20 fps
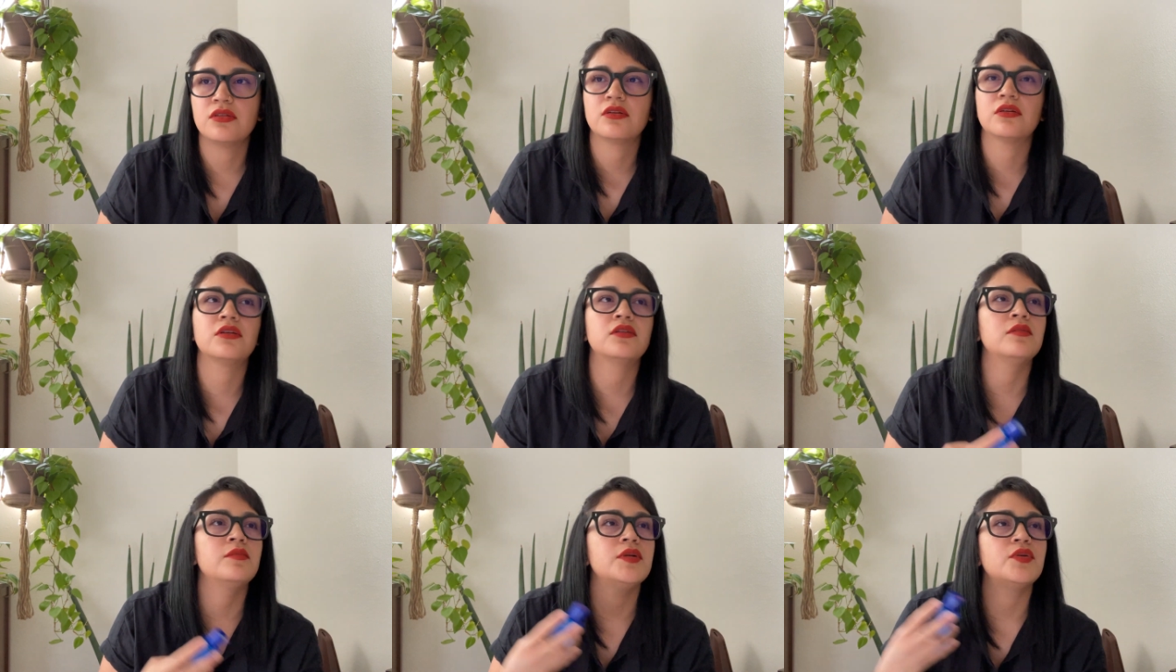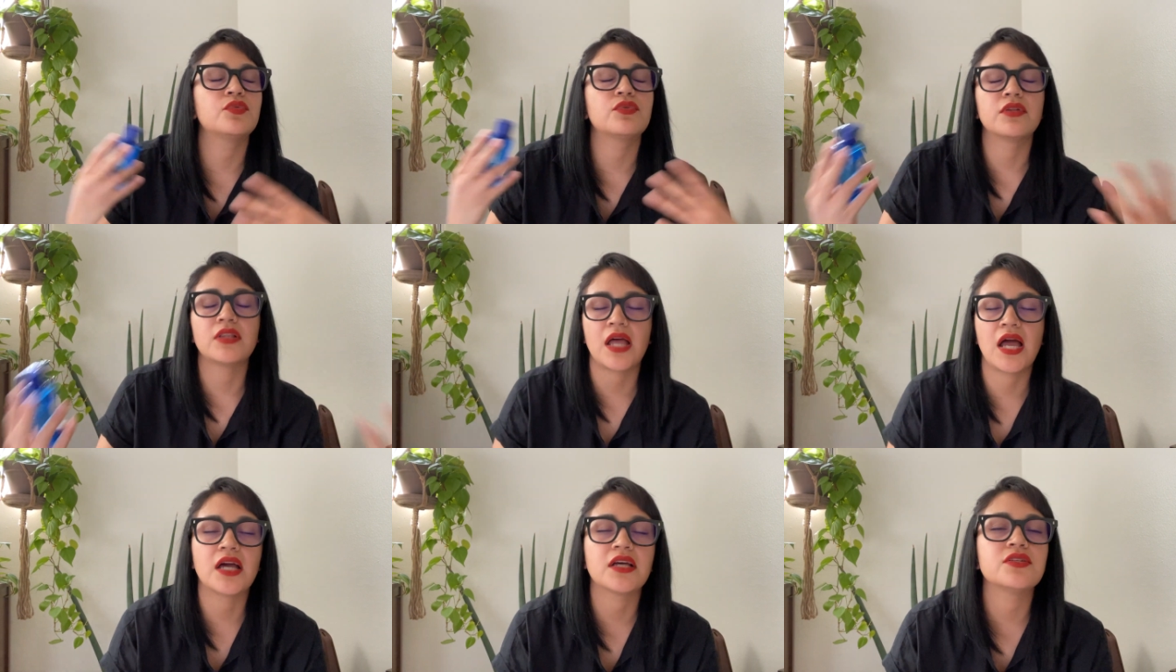you're gonna be
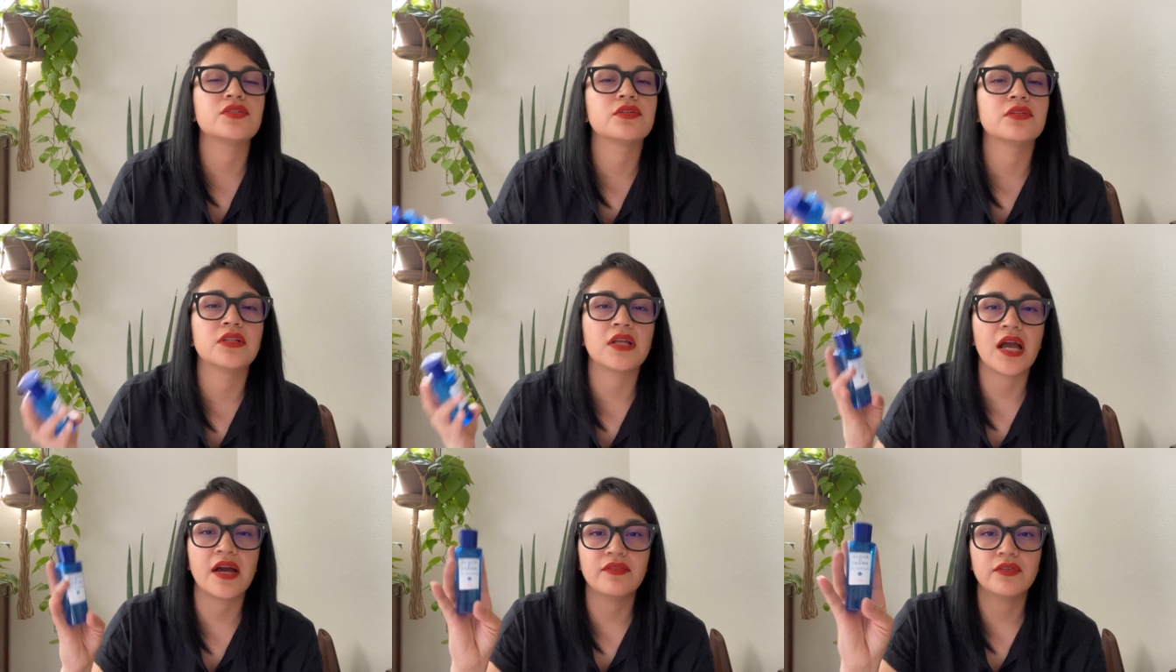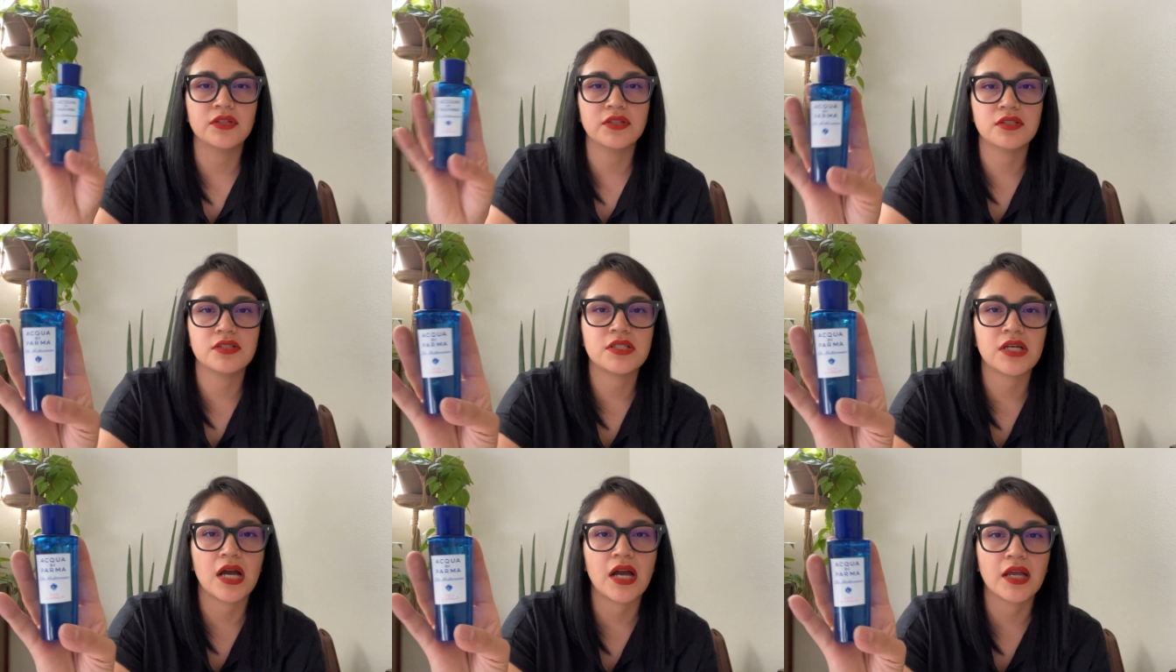relaxed, you're gonna have a
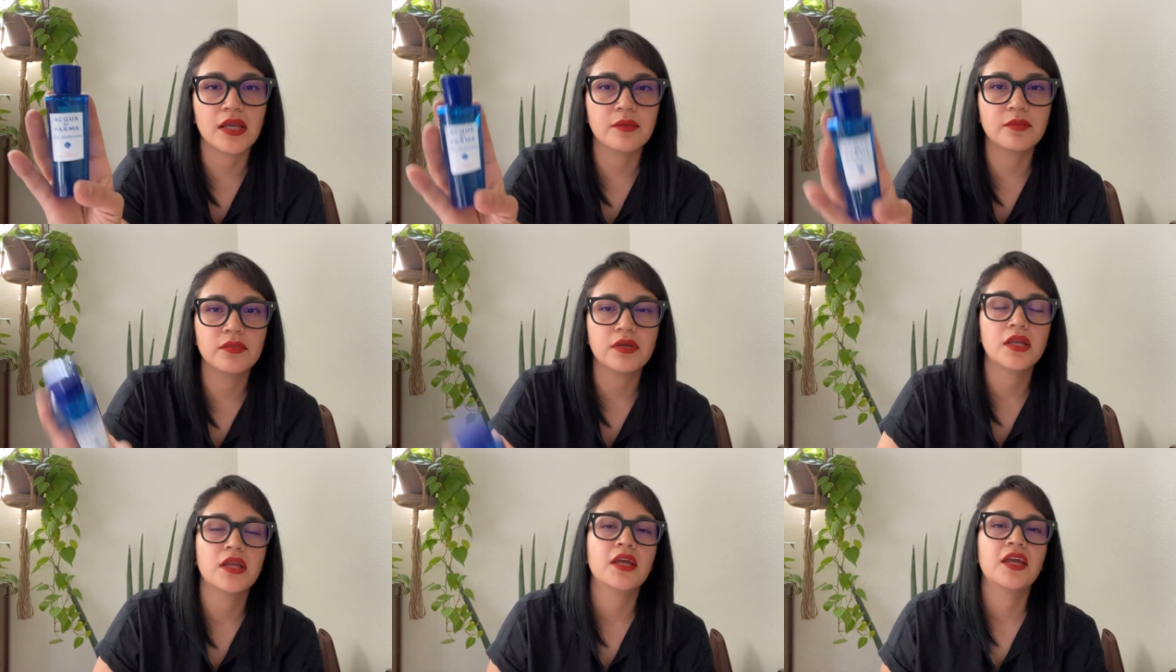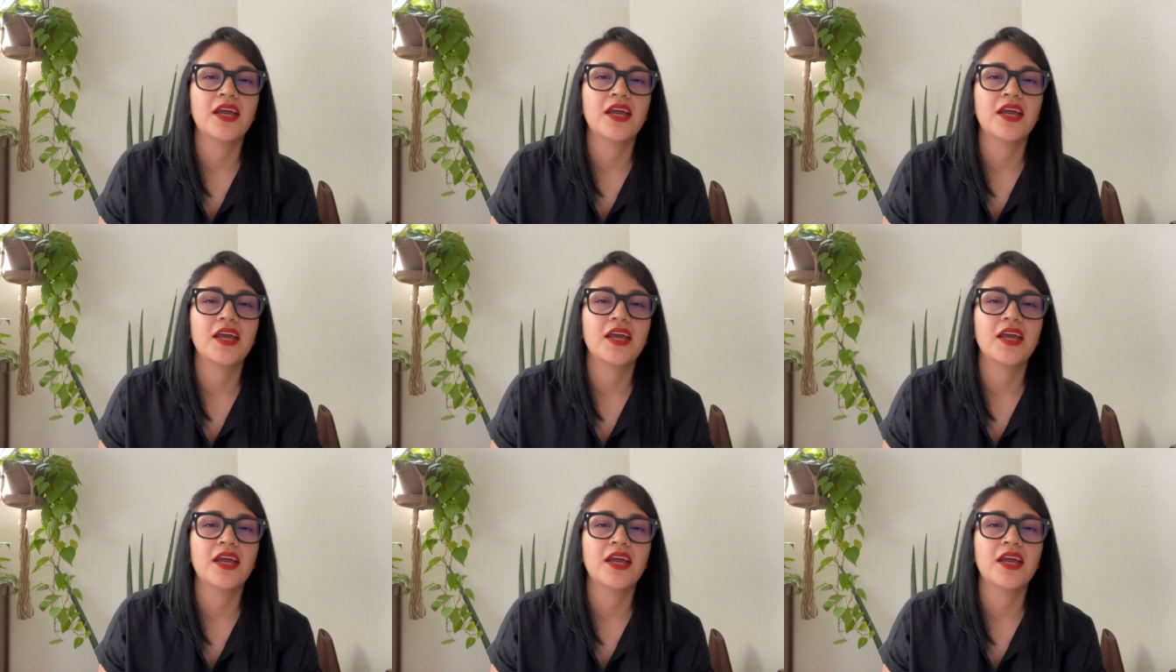good time.